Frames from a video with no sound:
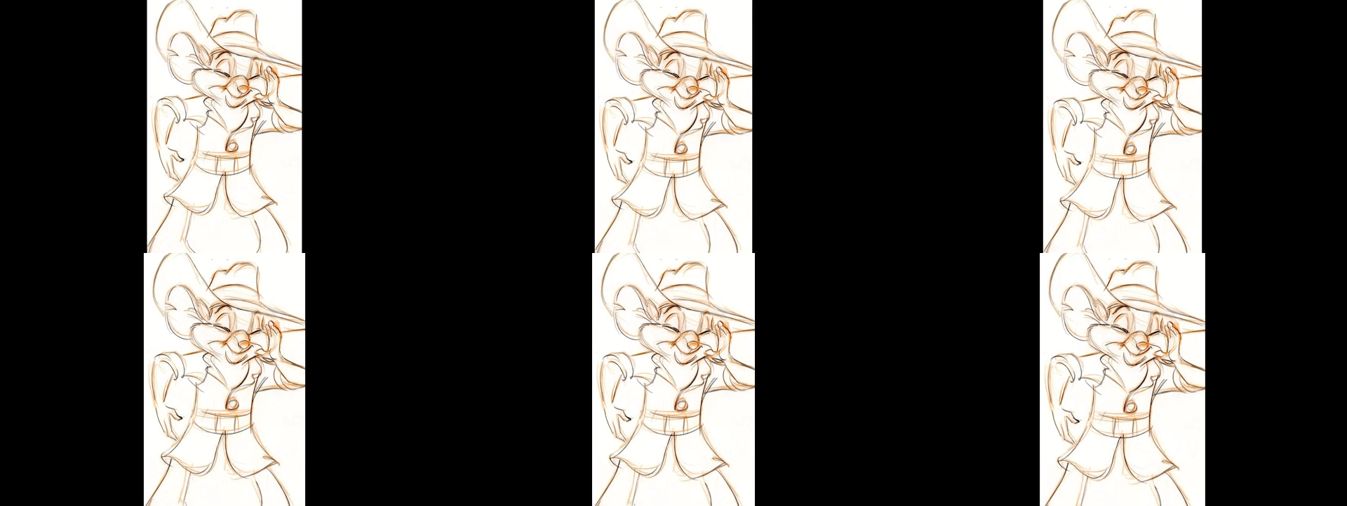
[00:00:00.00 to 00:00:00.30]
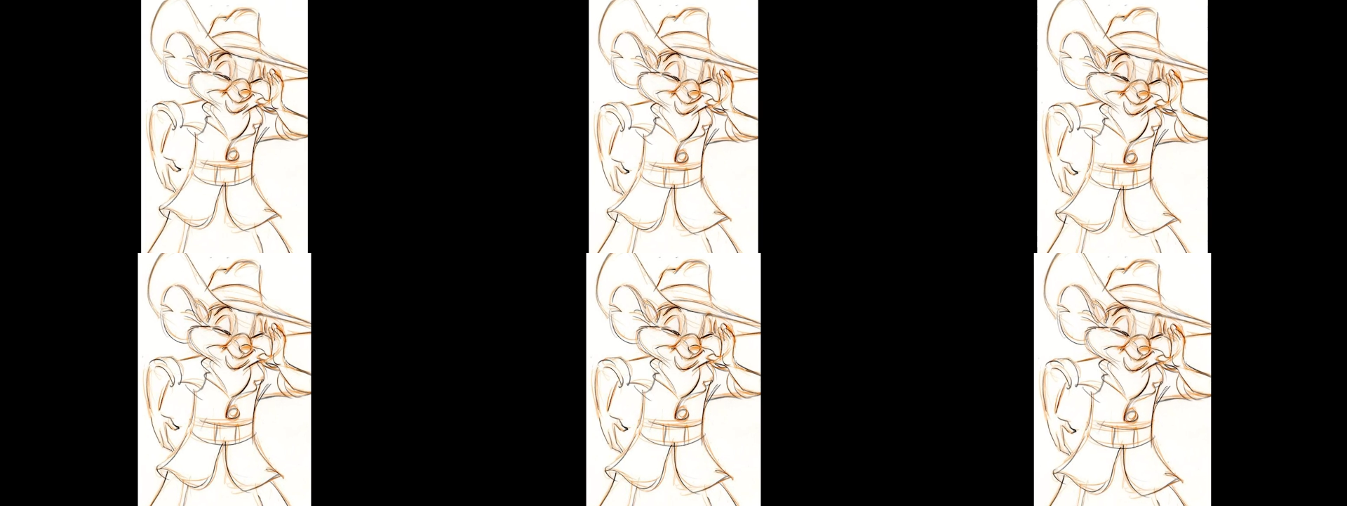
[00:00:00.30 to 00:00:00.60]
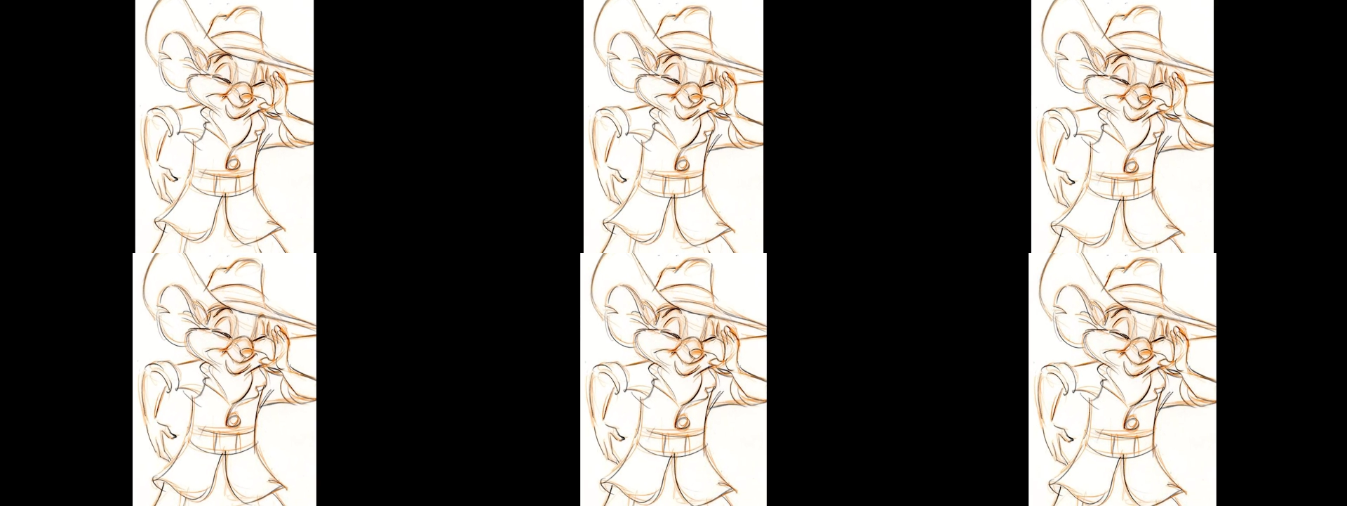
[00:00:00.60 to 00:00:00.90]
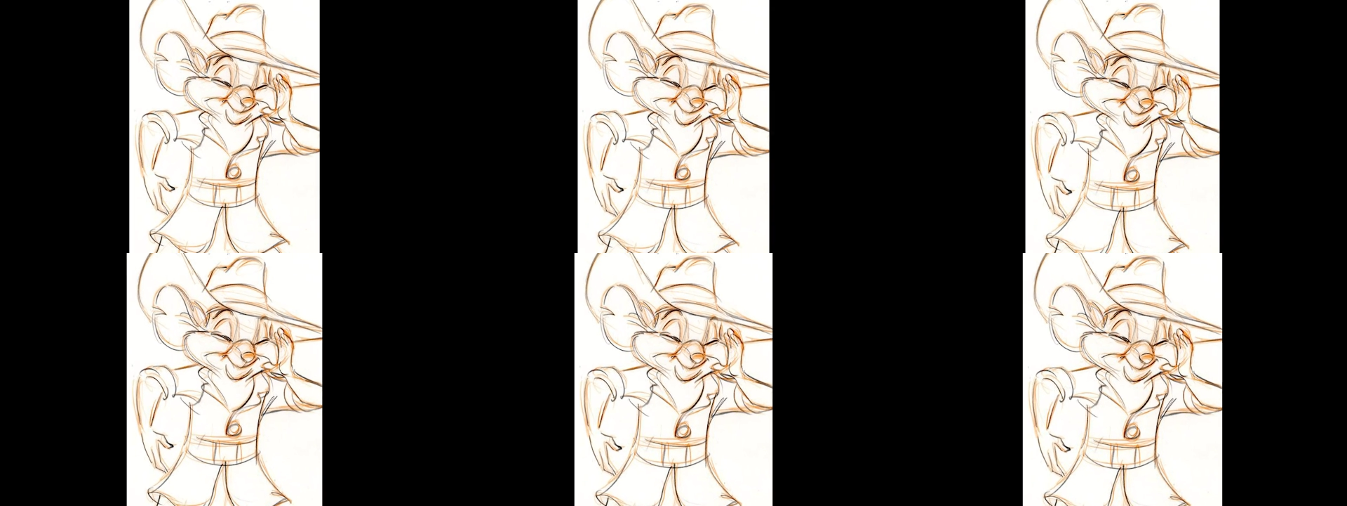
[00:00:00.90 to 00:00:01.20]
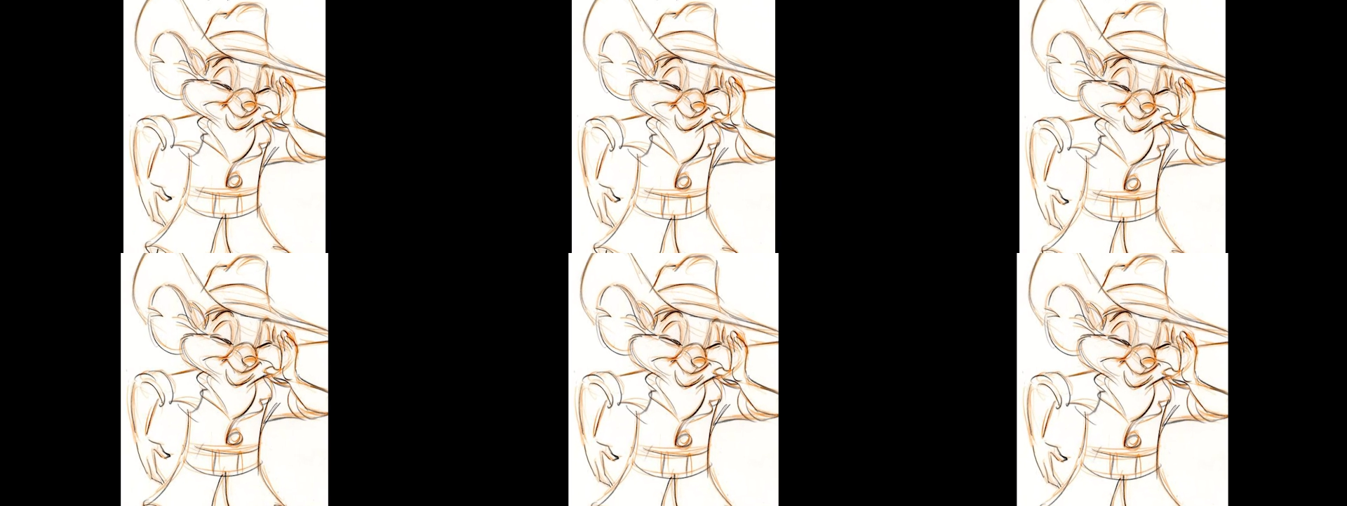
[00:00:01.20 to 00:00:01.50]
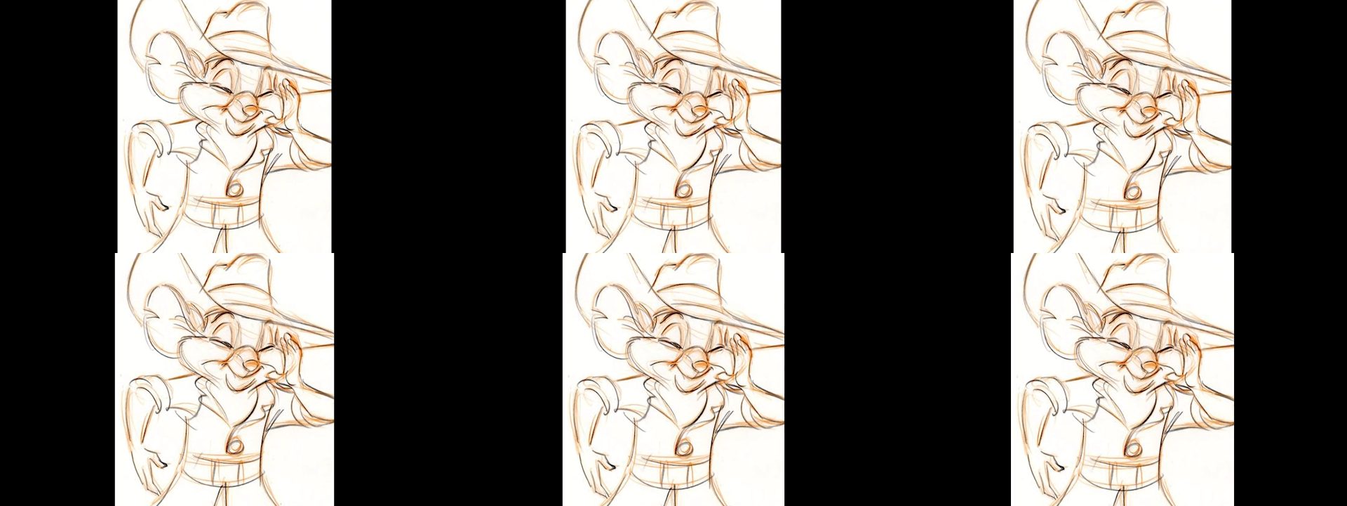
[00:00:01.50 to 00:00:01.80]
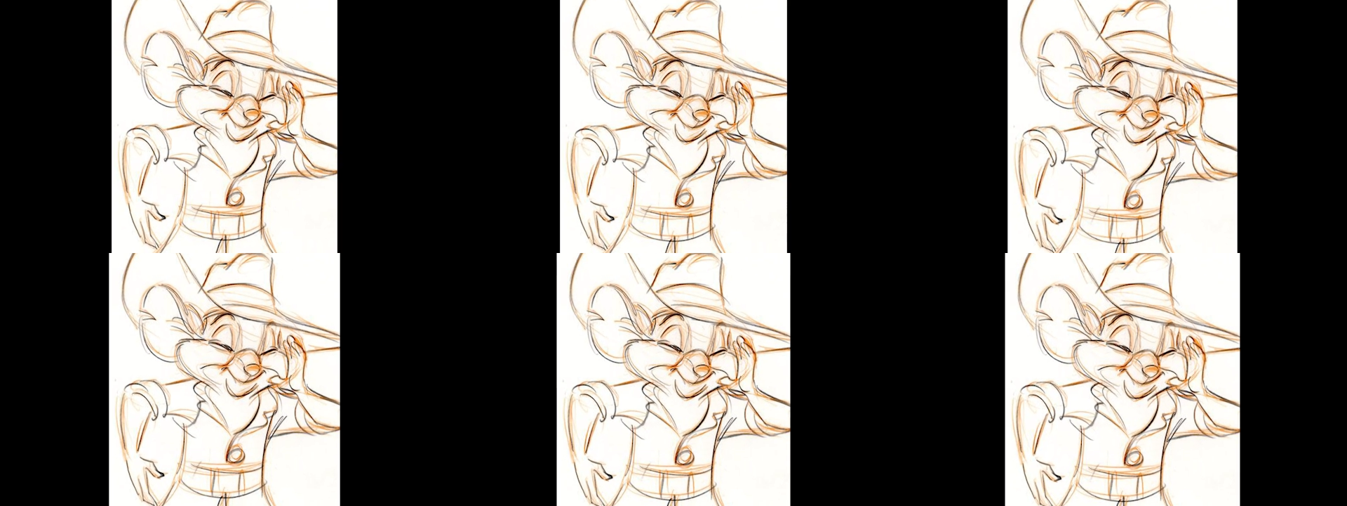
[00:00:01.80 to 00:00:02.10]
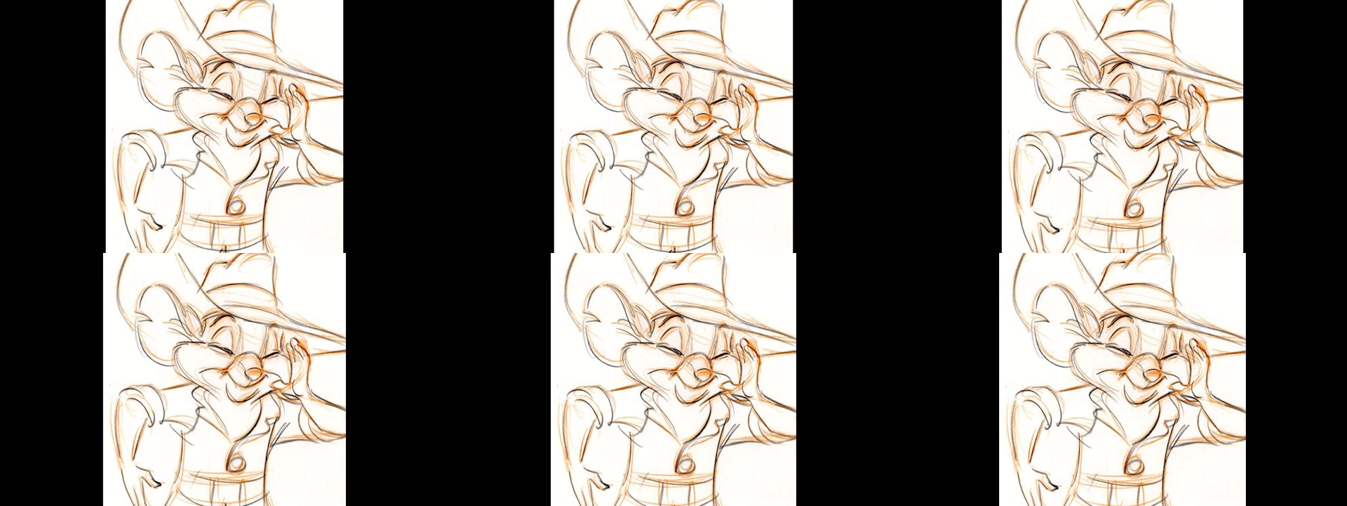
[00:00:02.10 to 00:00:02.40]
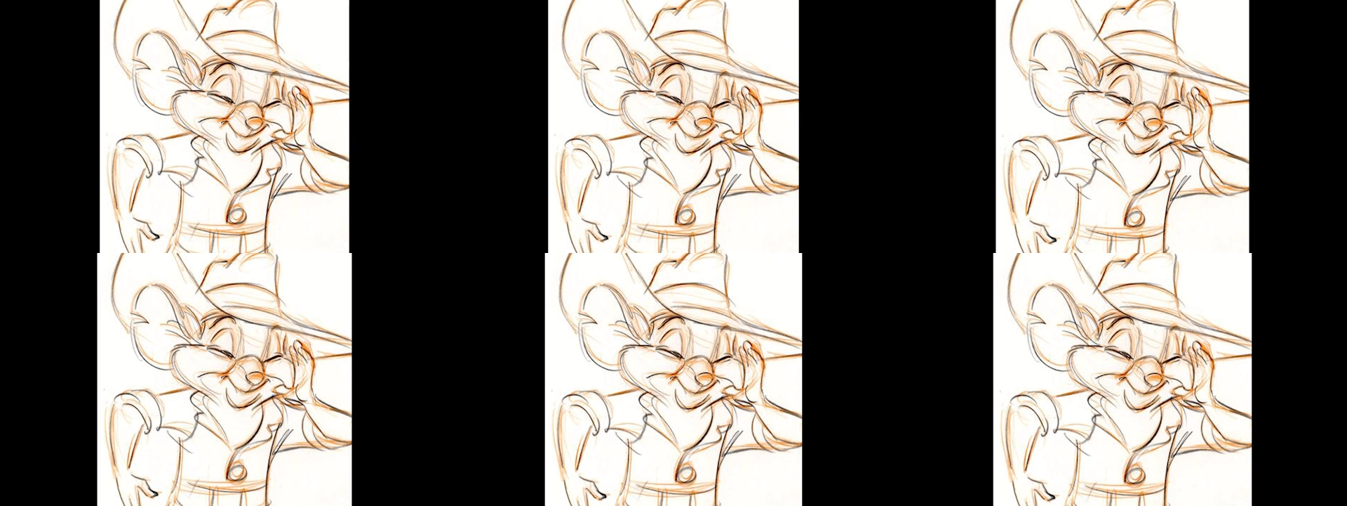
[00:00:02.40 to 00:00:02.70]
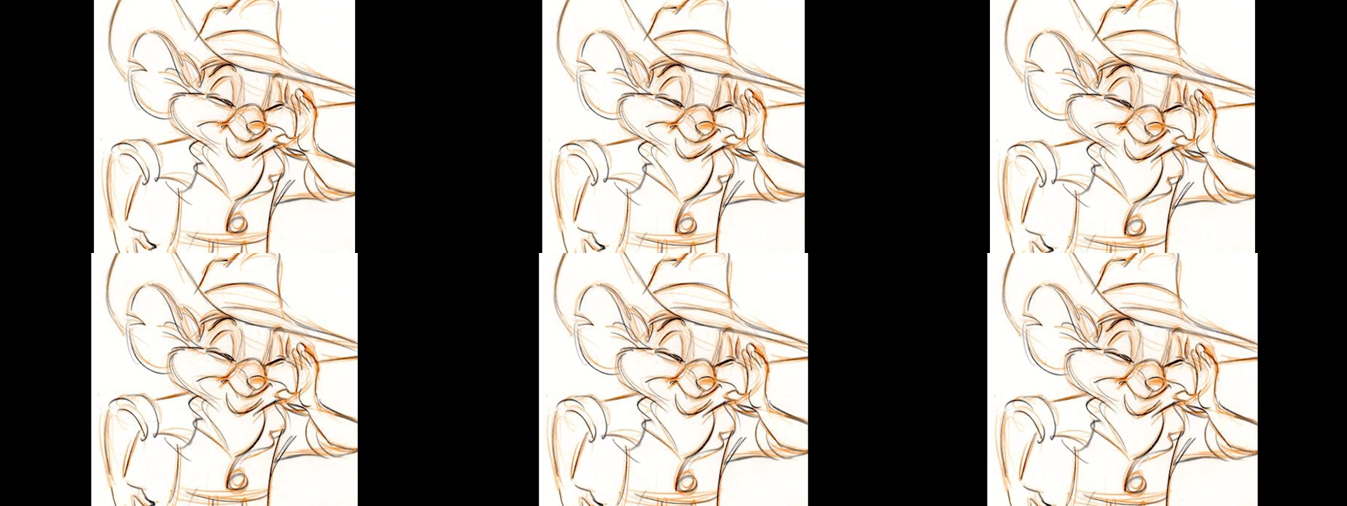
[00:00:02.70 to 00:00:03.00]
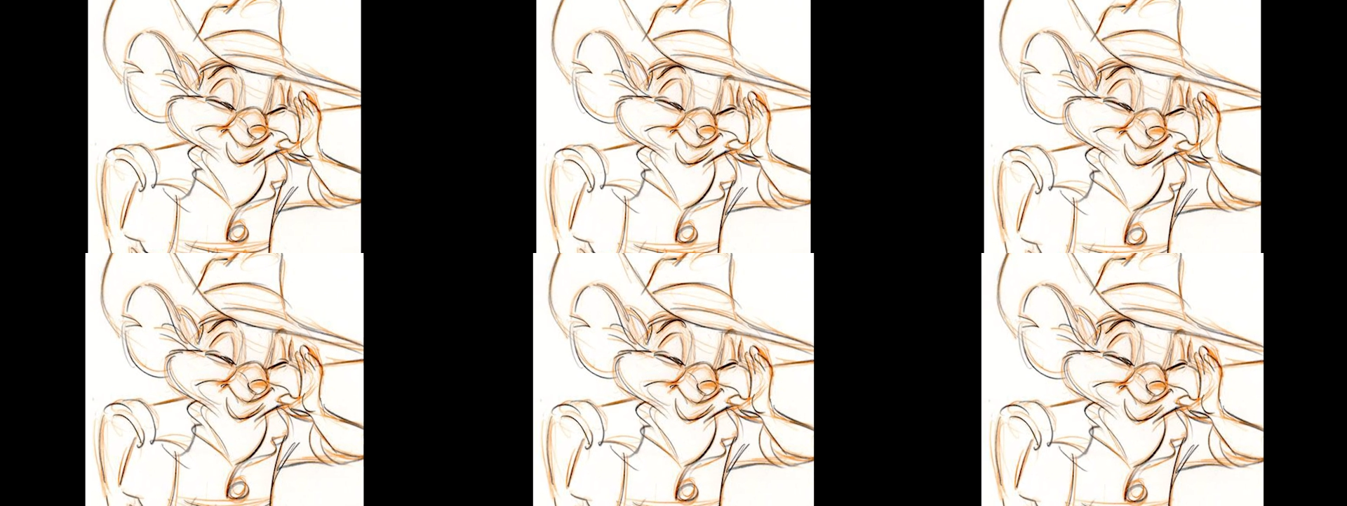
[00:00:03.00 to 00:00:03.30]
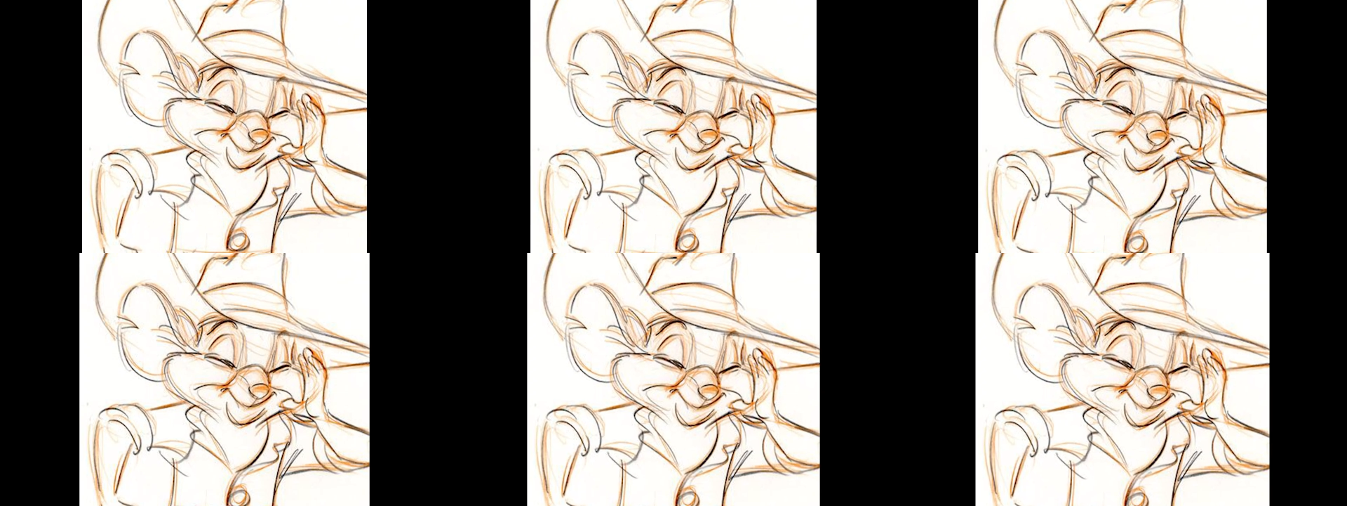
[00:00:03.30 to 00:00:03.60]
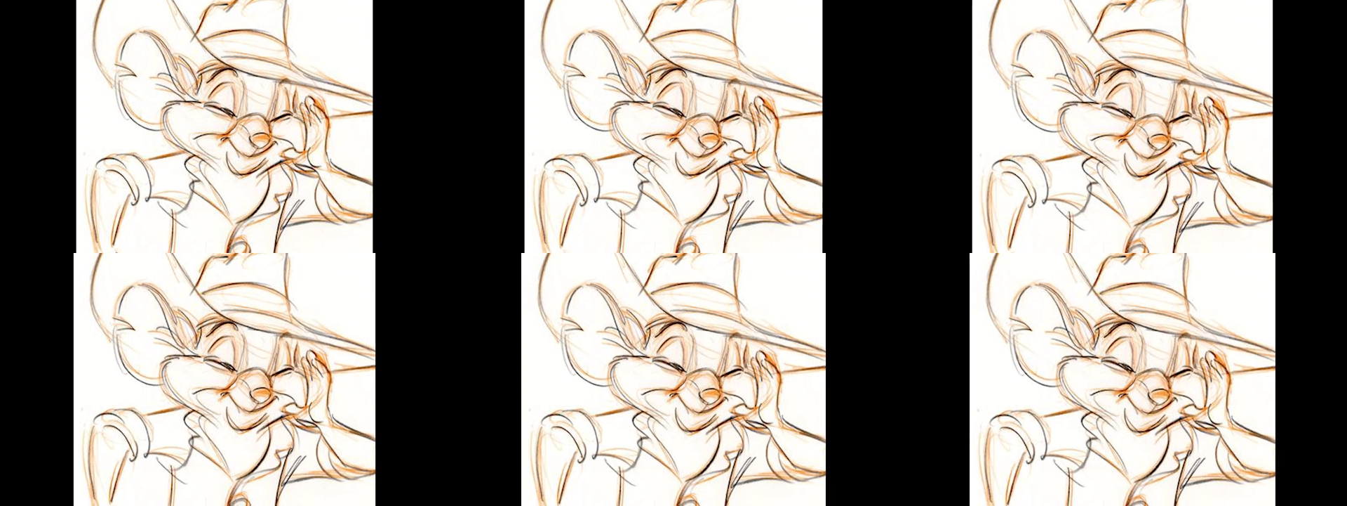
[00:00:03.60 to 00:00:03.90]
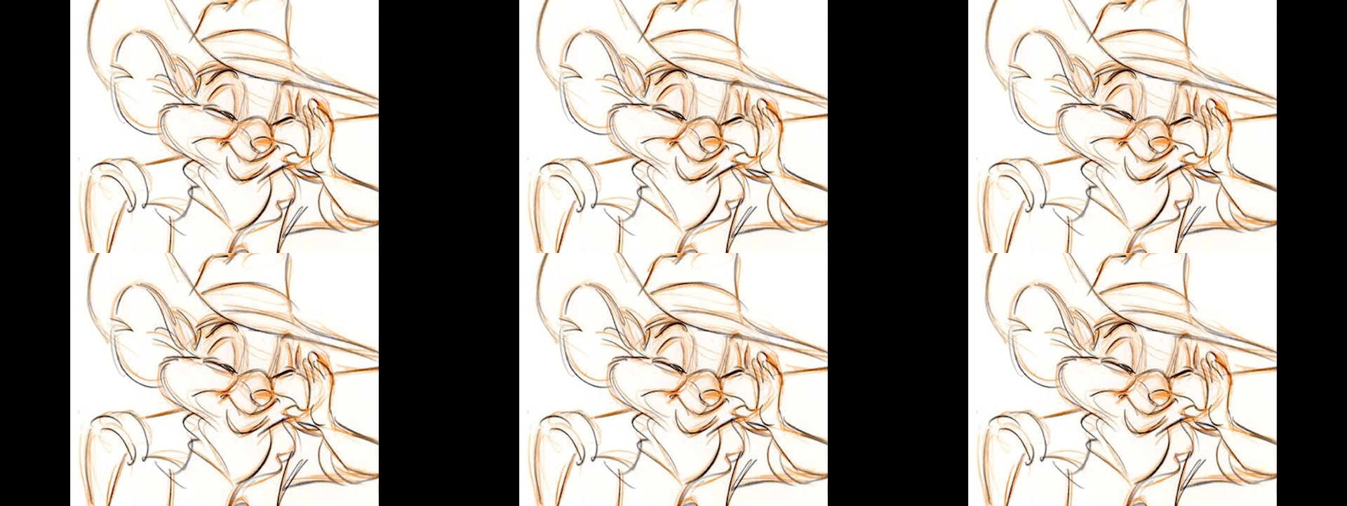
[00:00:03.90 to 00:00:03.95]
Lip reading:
[unreadable: no face in view]